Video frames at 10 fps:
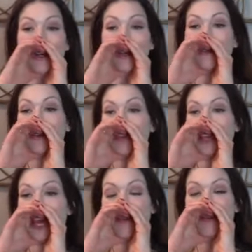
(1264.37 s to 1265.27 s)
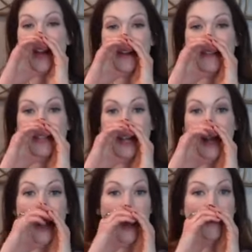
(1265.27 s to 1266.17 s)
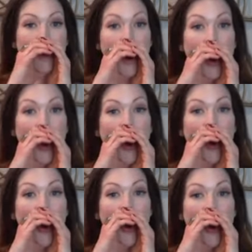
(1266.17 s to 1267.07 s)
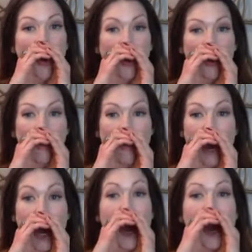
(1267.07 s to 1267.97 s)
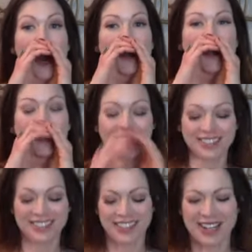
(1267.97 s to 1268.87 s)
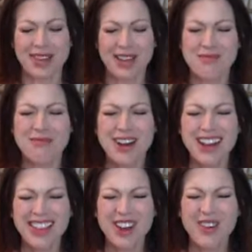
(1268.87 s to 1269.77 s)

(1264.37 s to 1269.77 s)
through the campground saying, "Polar bear!" I'm like, what the?